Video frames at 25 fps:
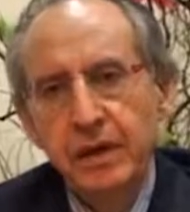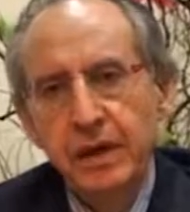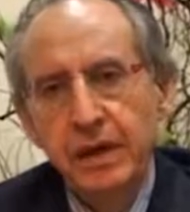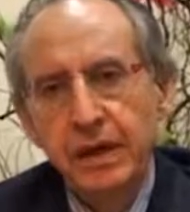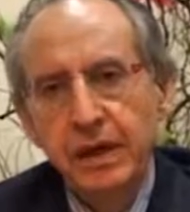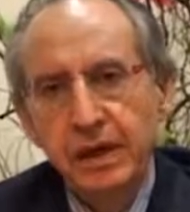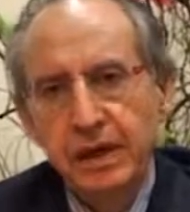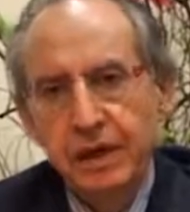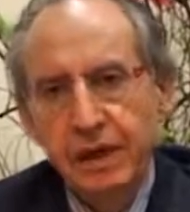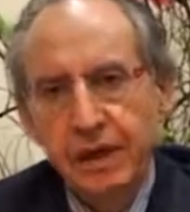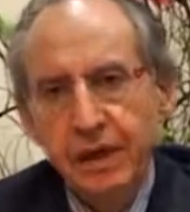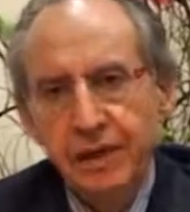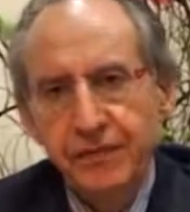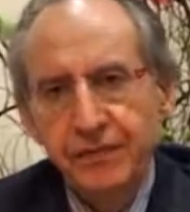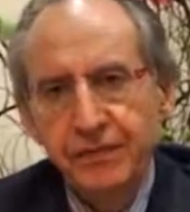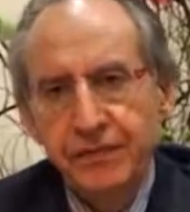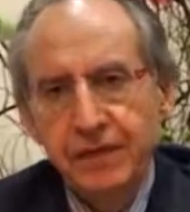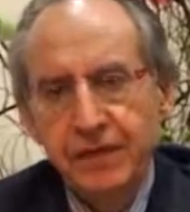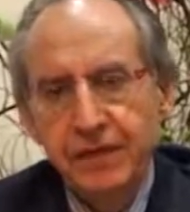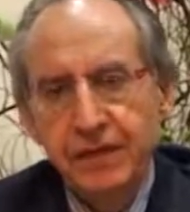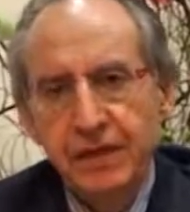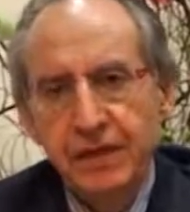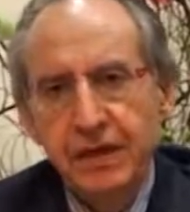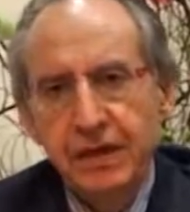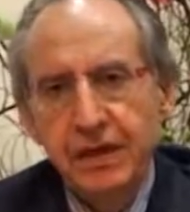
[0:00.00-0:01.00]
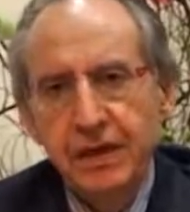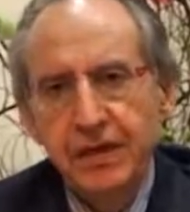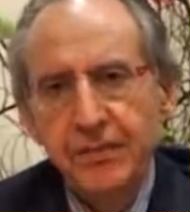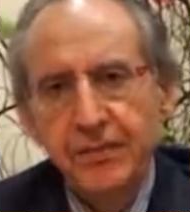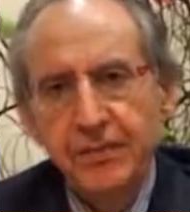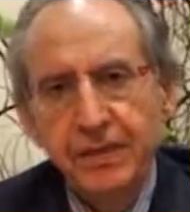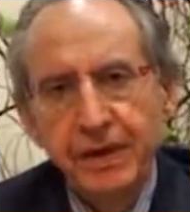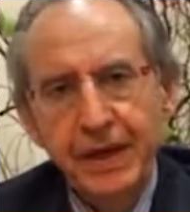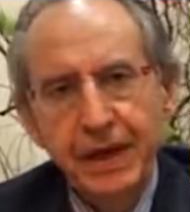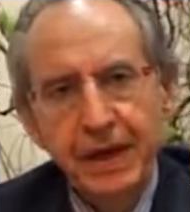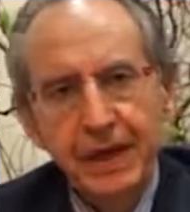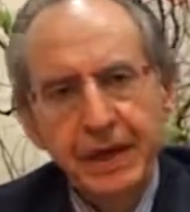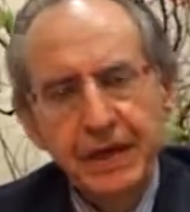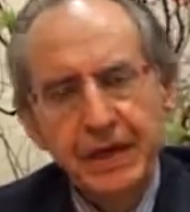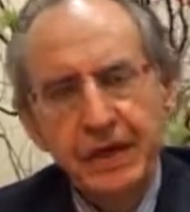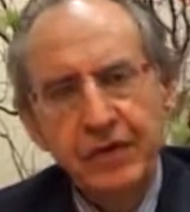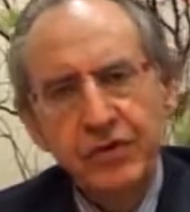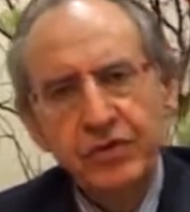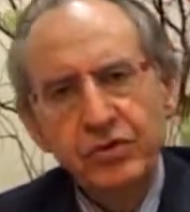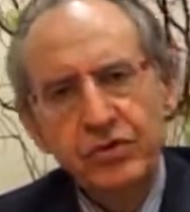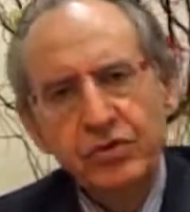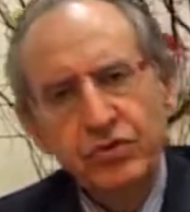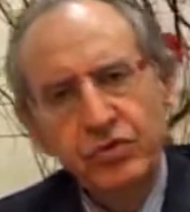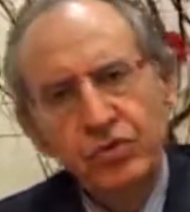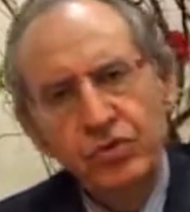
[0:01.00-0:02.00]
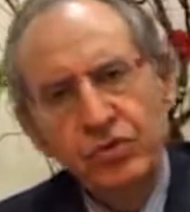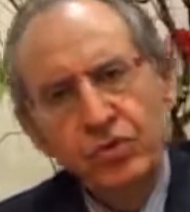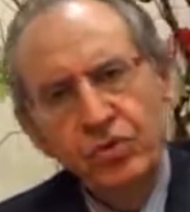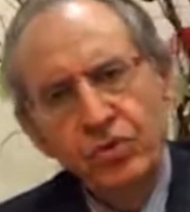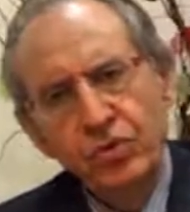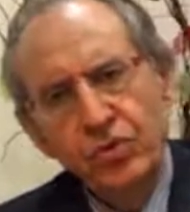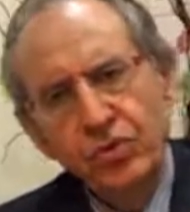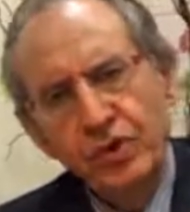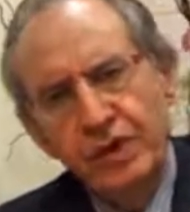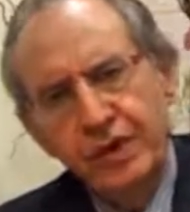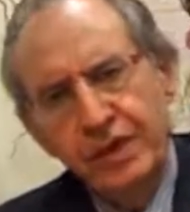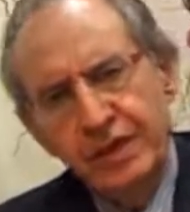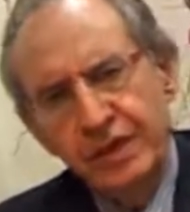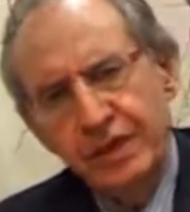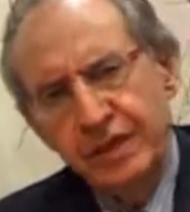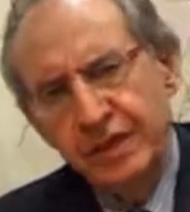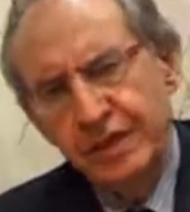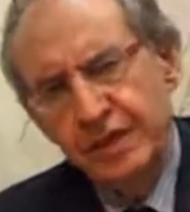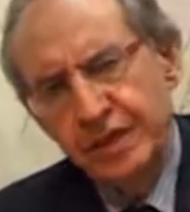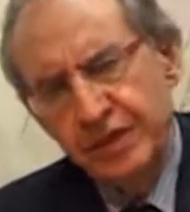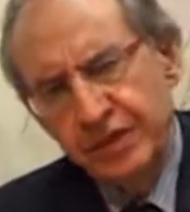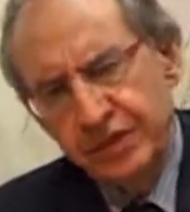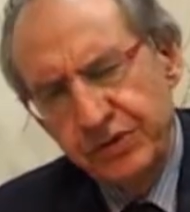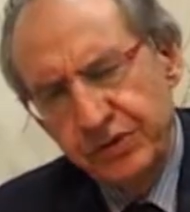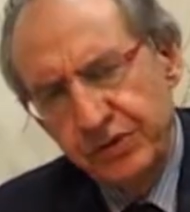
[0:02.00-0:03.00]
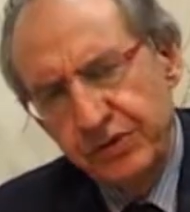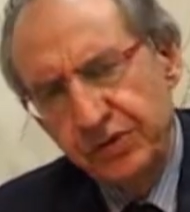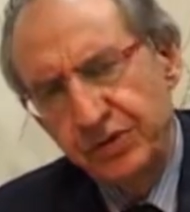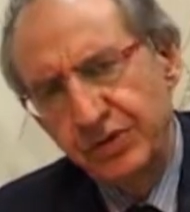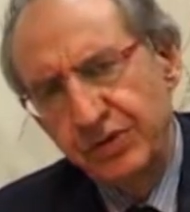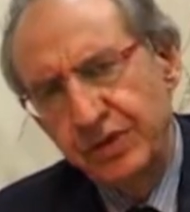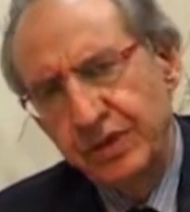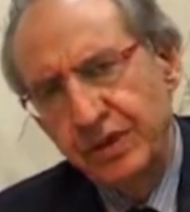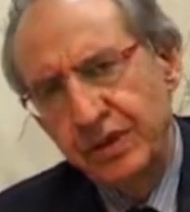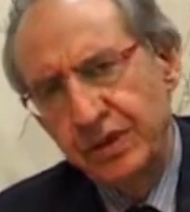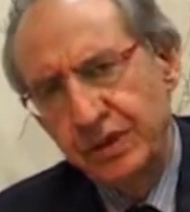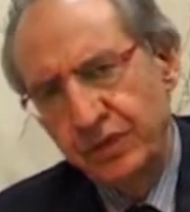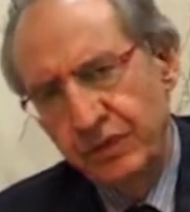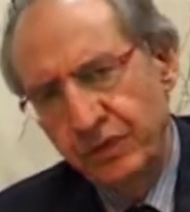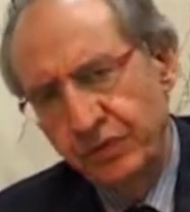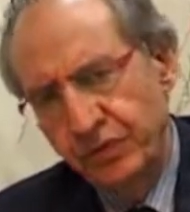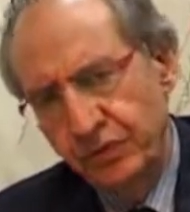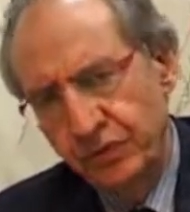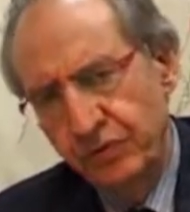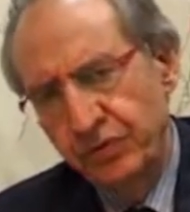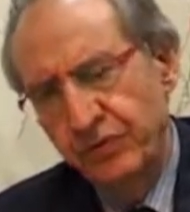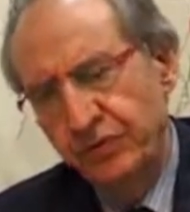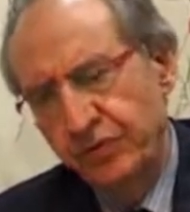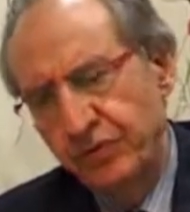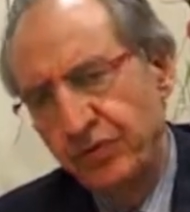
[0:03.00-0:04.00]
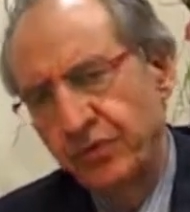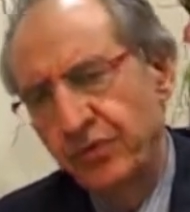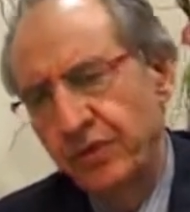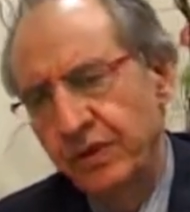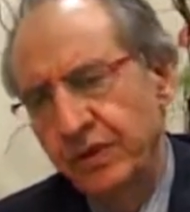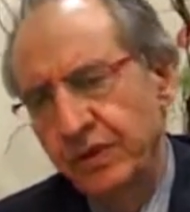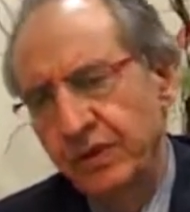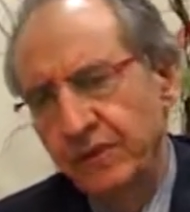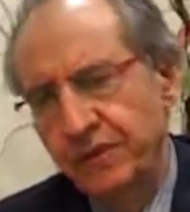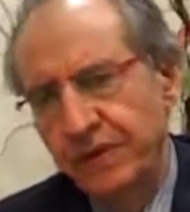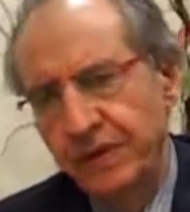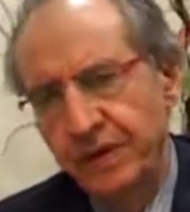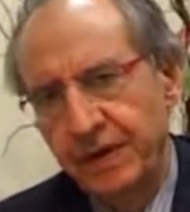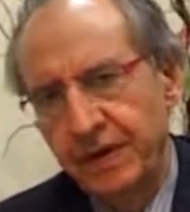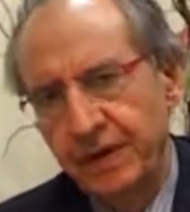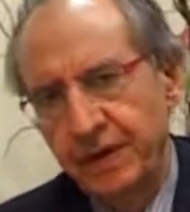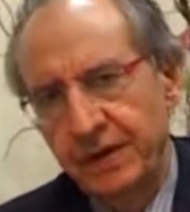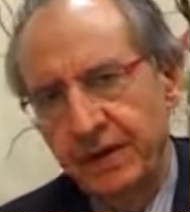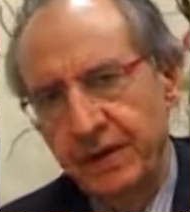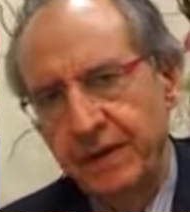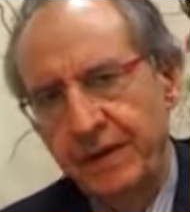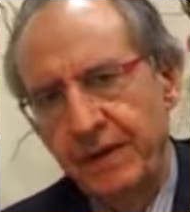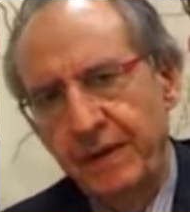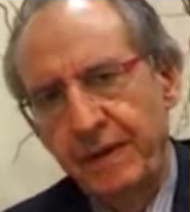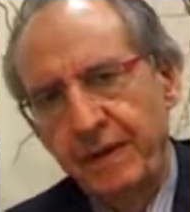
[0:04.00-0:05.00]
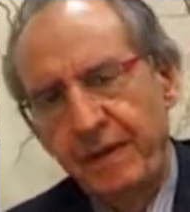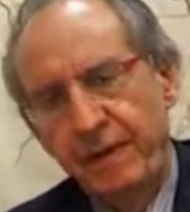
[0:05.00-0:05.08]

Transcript: And after the companion, to look at the history of Usul al-Fiqh,